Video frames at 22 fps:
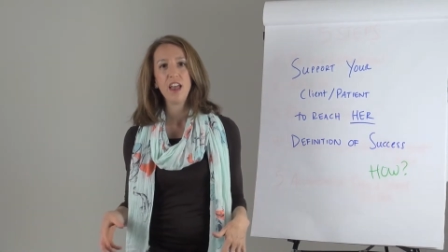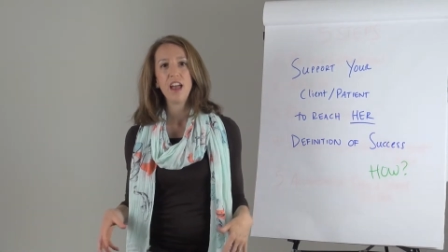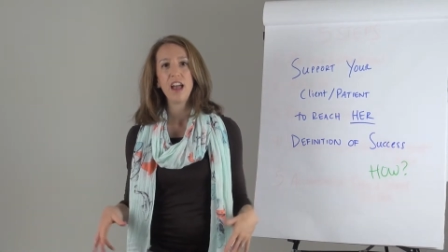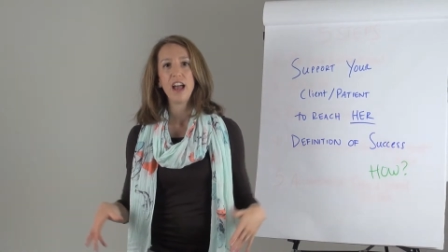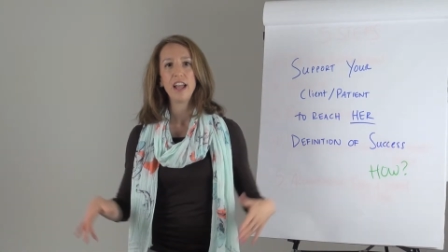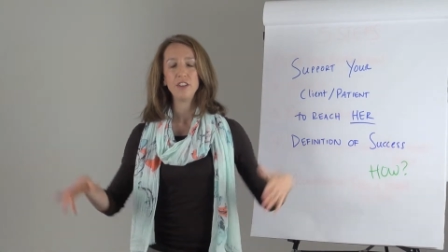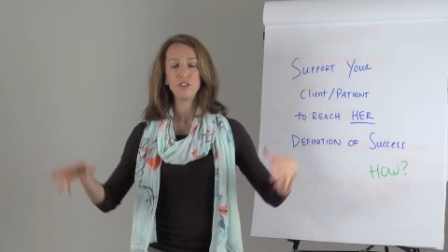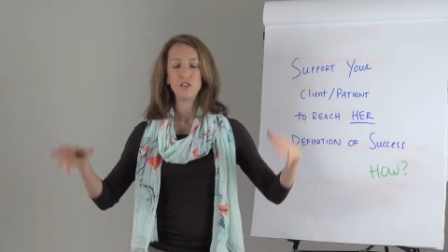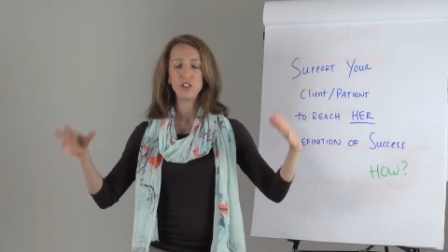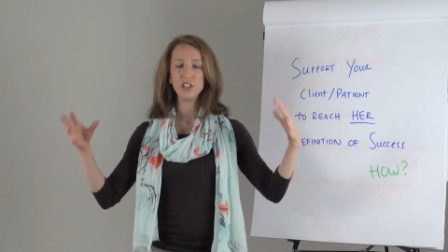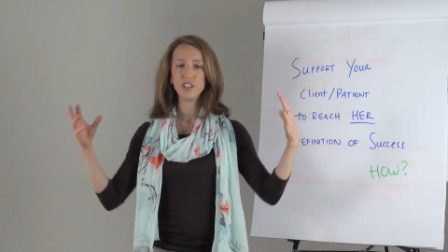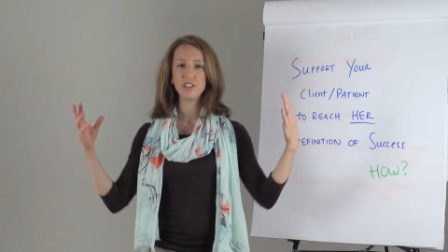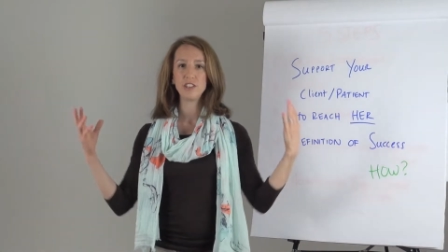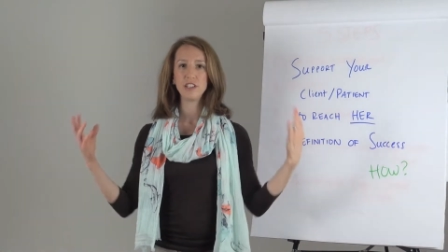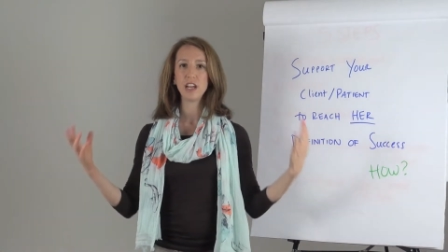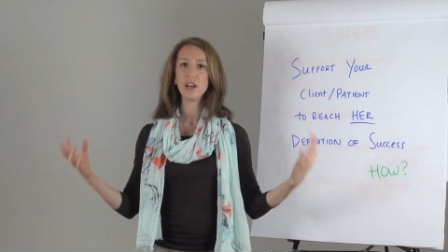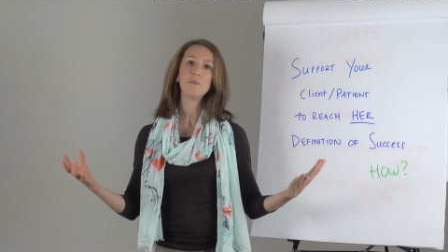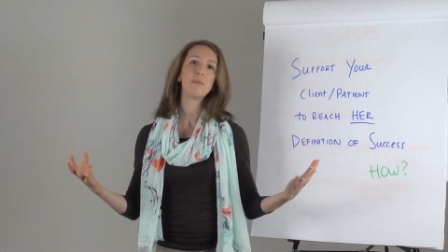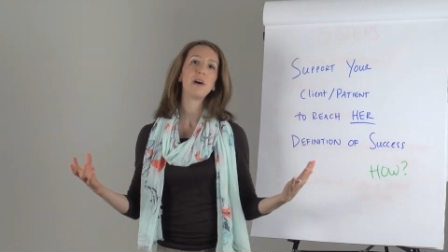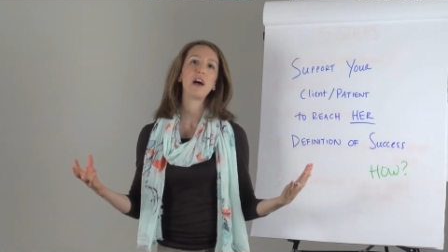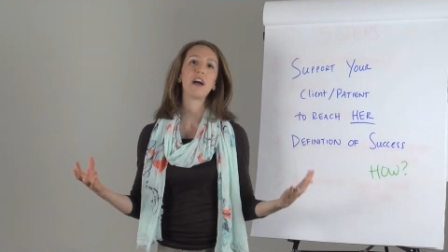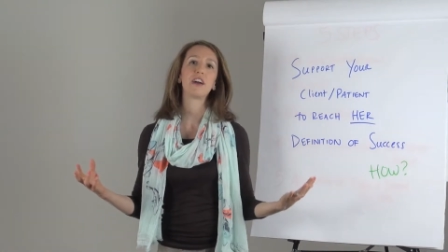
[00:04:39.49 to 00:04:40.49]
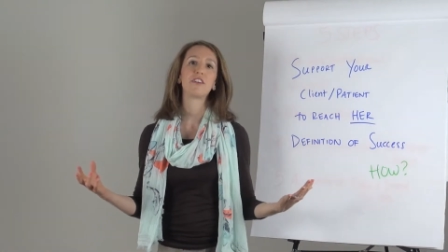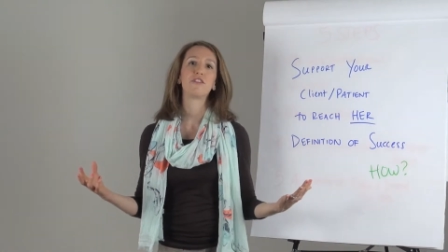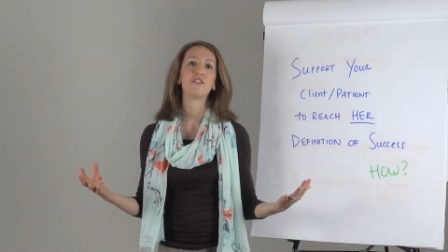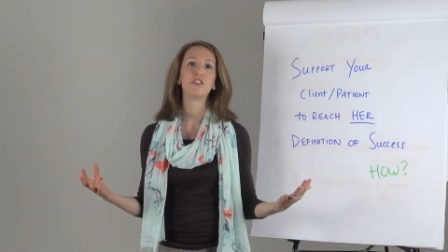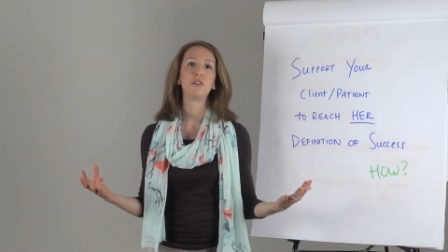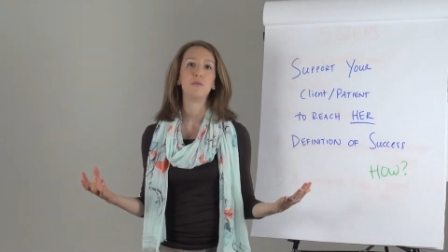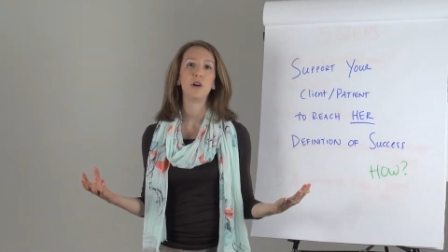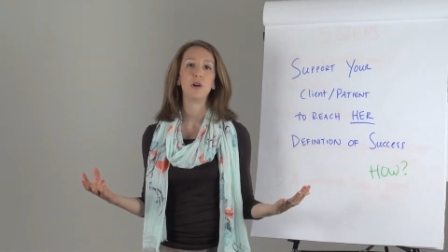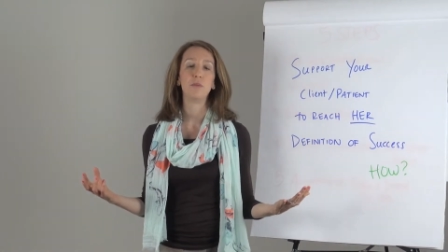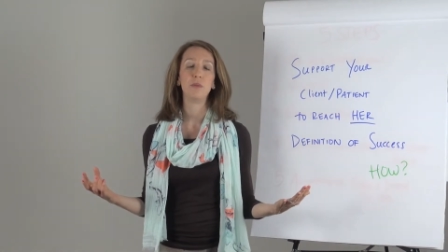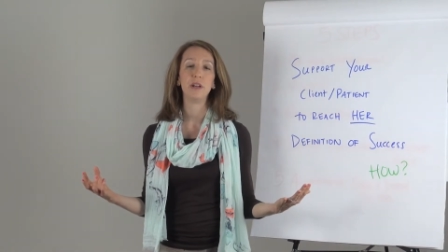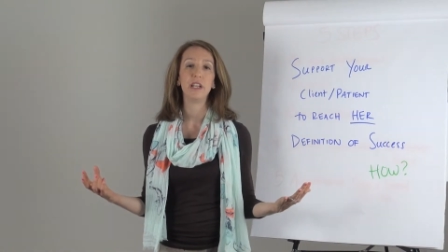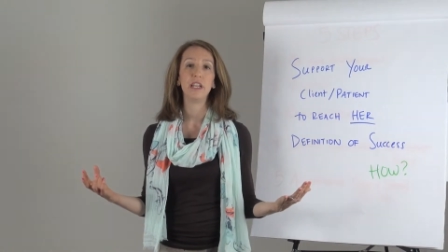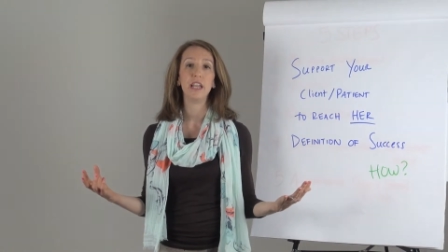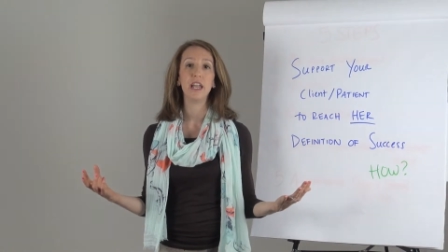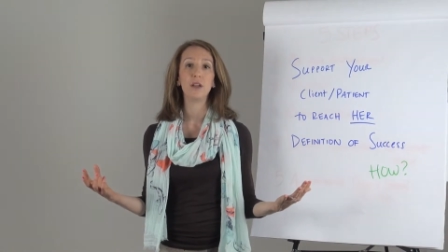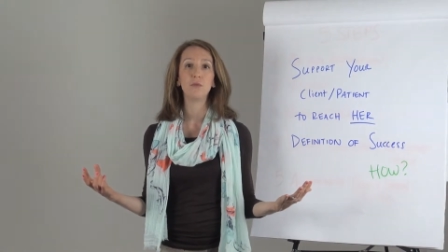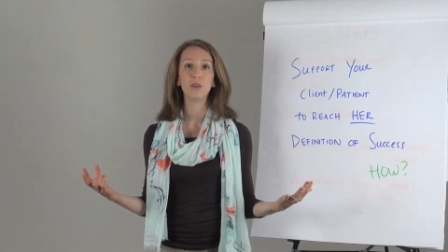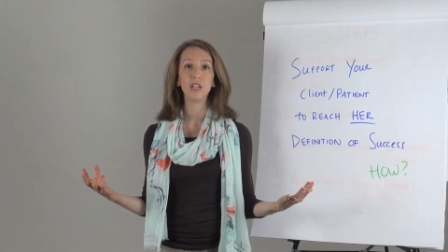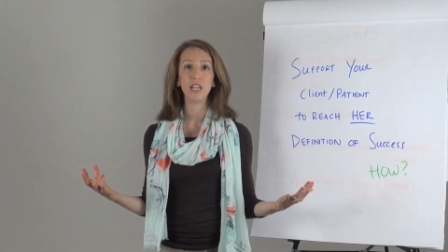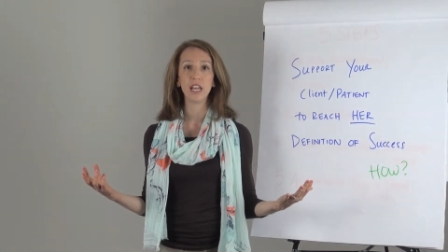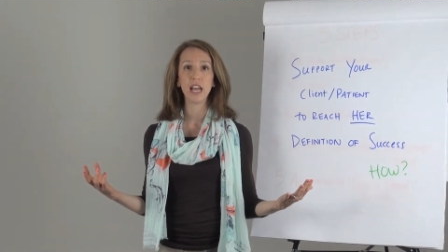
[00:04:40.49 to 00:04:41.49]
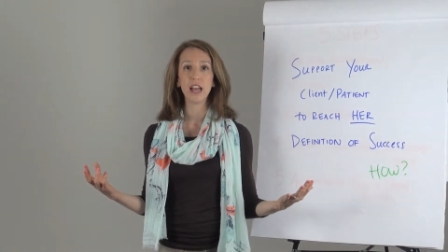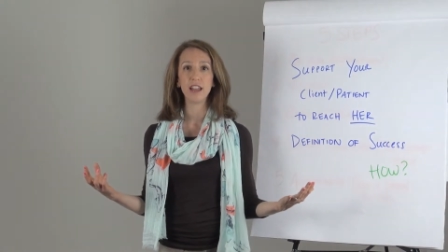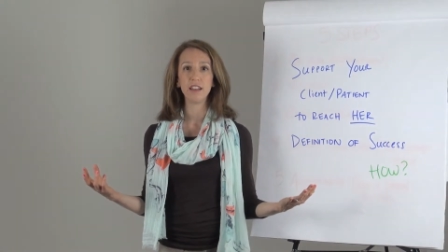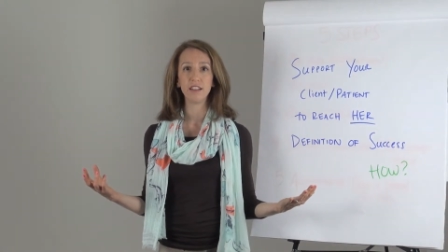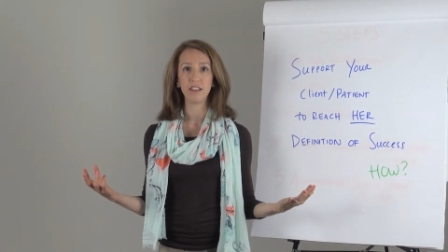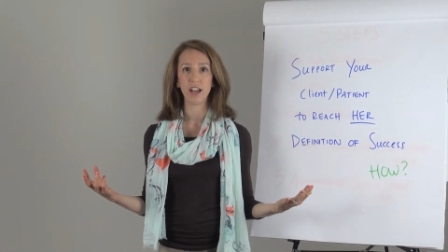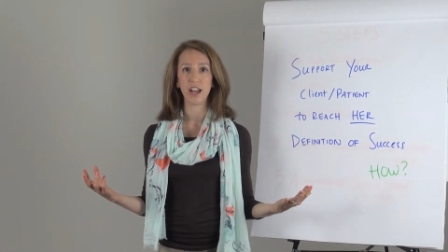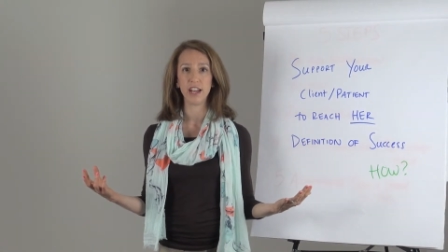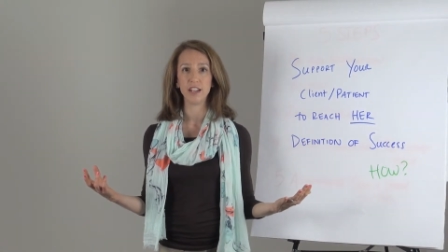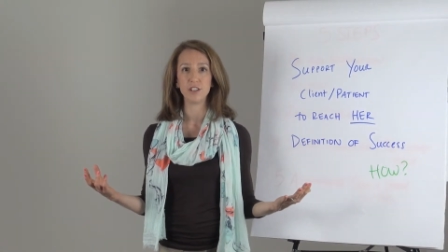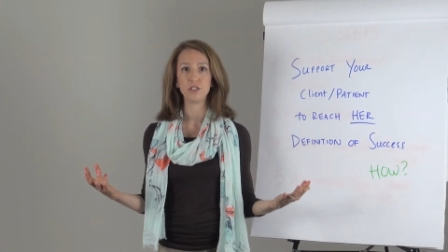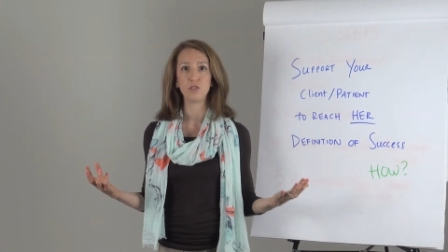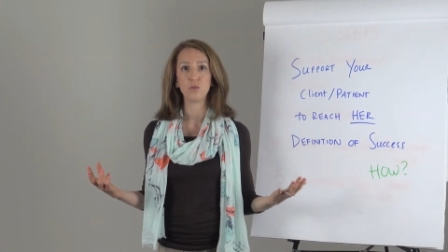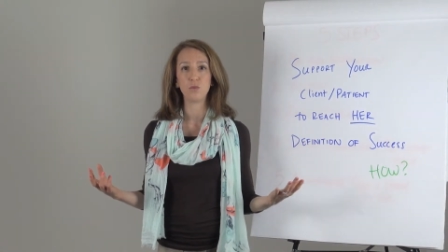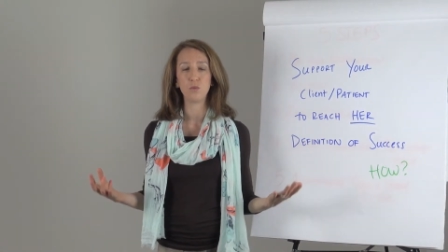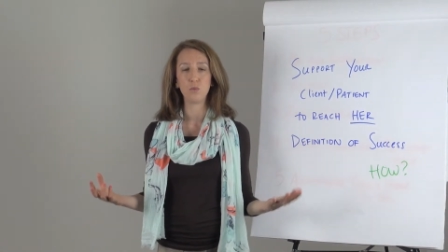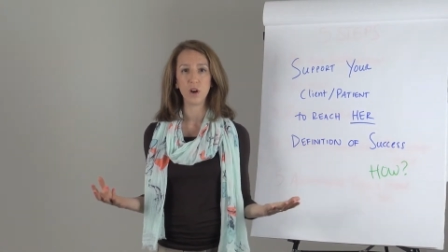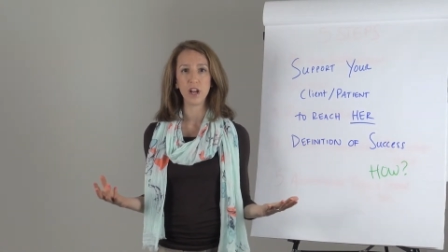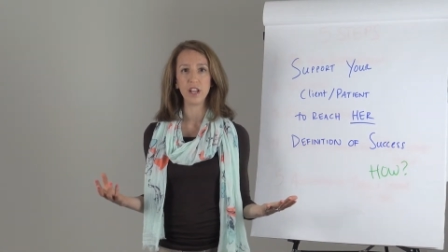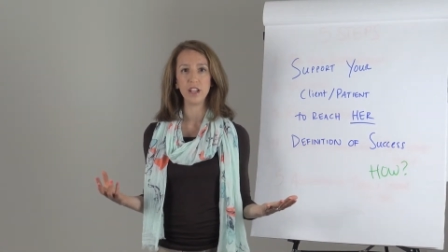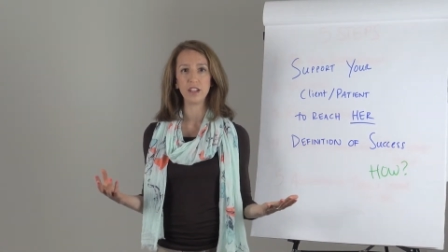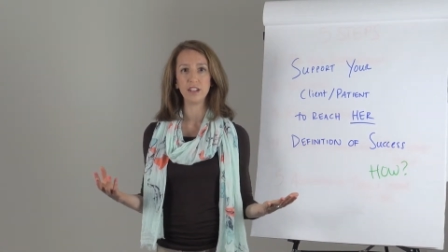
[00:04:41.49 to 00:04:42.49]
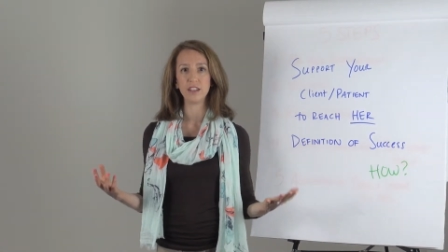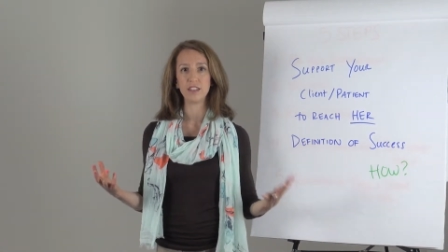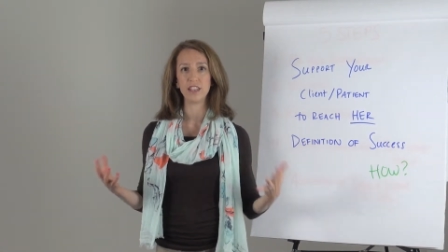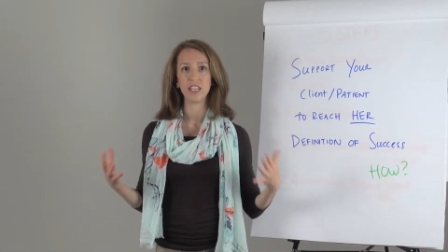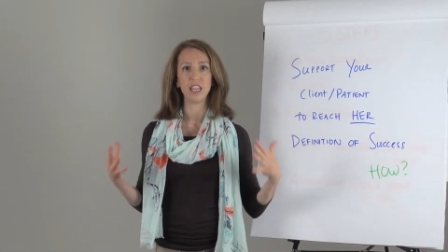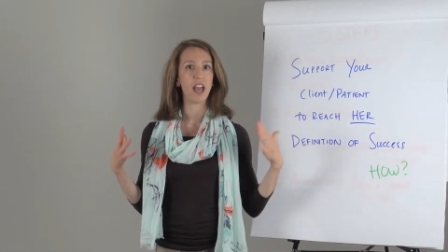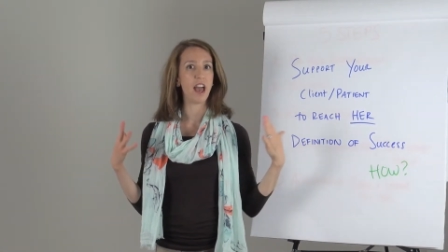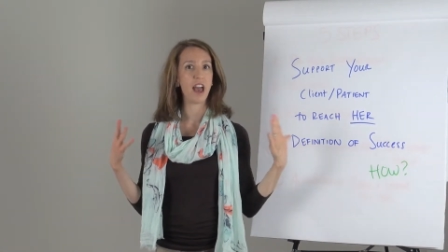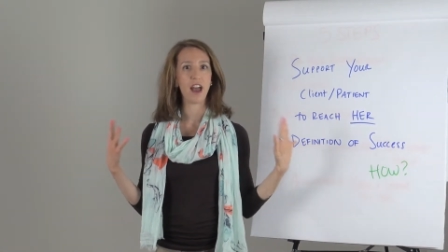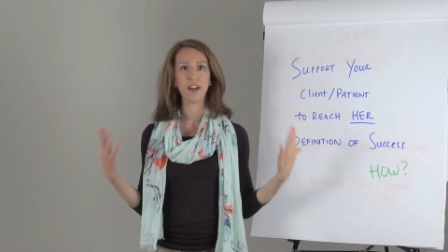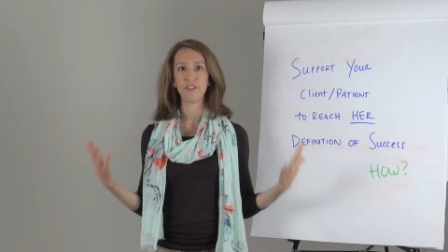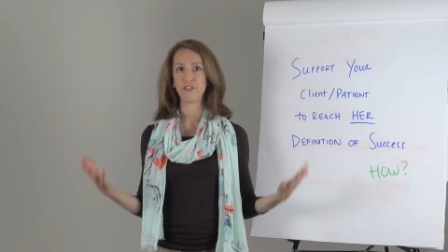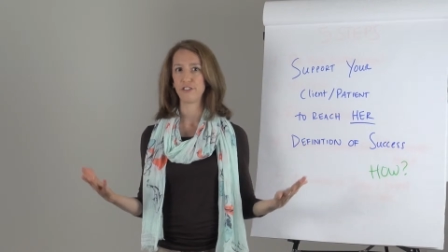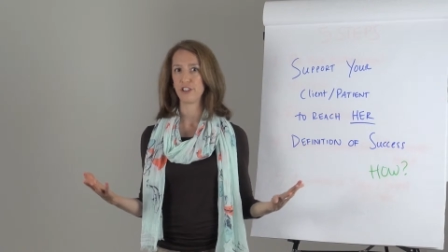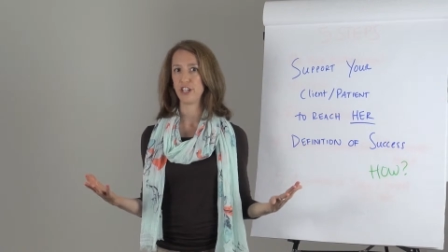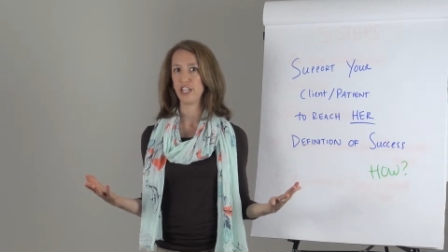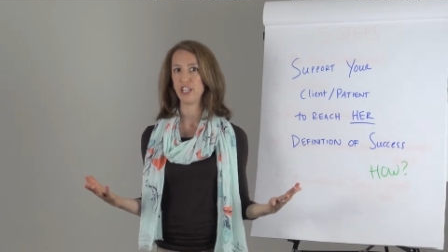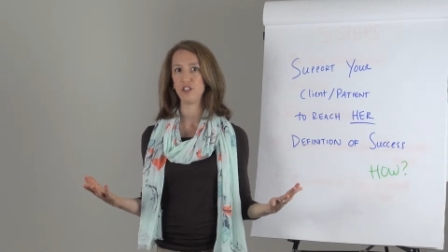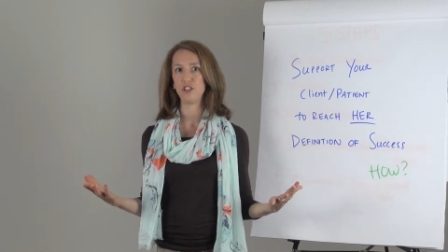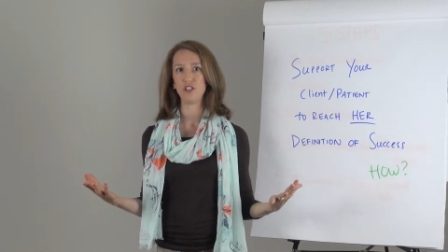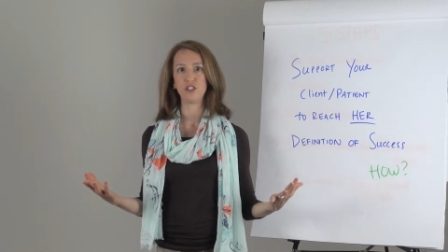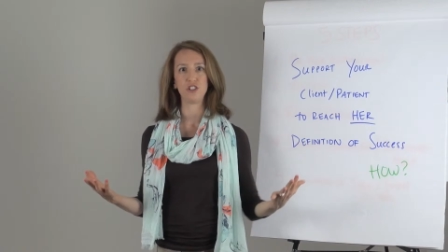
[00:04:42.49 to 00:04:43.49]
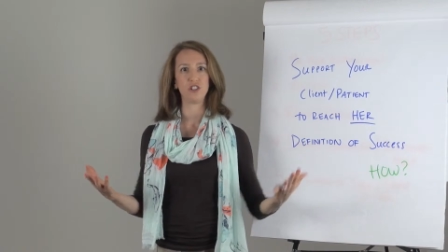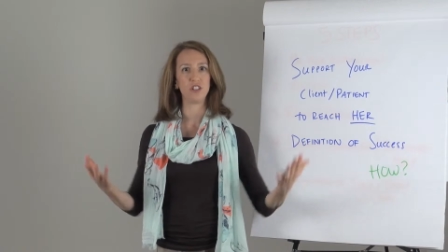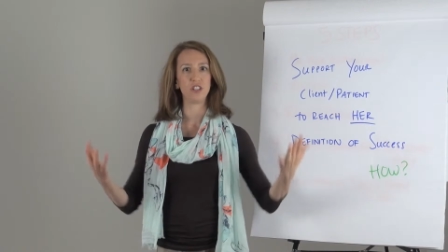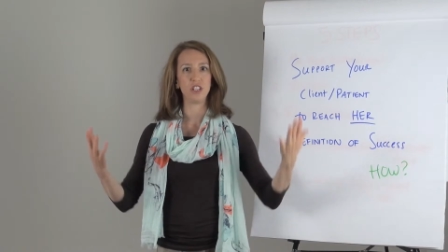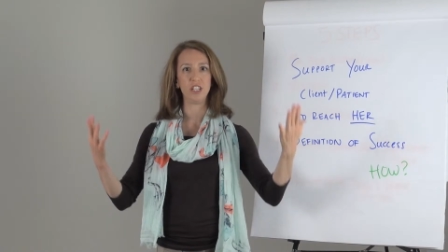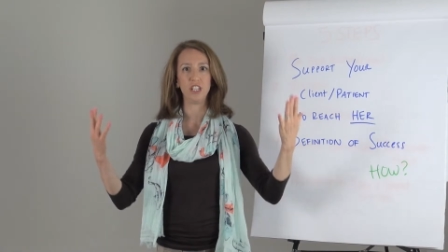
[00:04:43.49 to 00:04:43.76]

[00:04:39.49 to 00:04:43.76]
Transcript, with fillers: And if we step back for a moment and we analyze what the average,